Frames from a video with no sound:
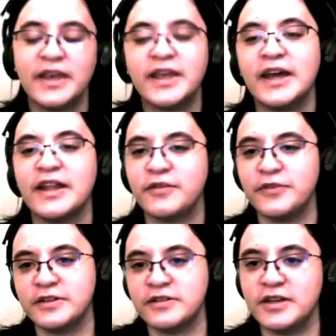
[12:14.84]
Yeah, like for
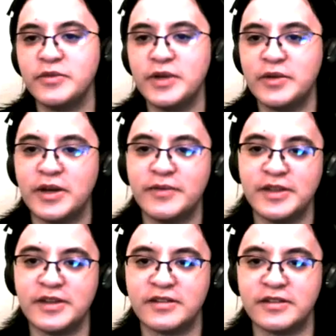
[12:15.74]
instance, how do we arrive at
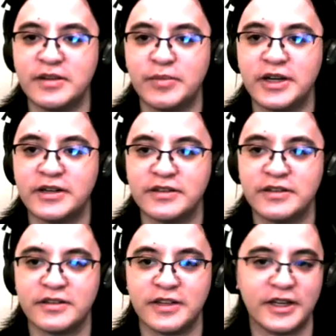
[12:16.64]
the existing
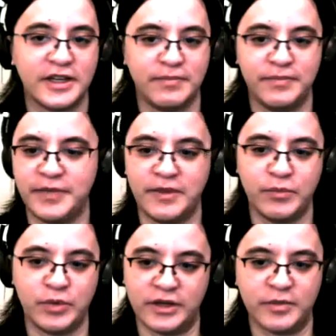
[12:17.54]
practices? Like I
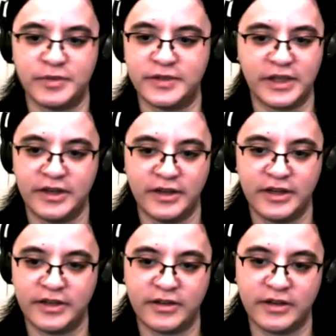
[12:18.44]
100% cannot
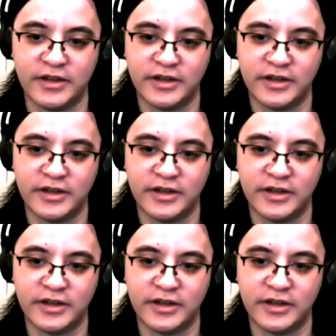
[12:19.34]
answer.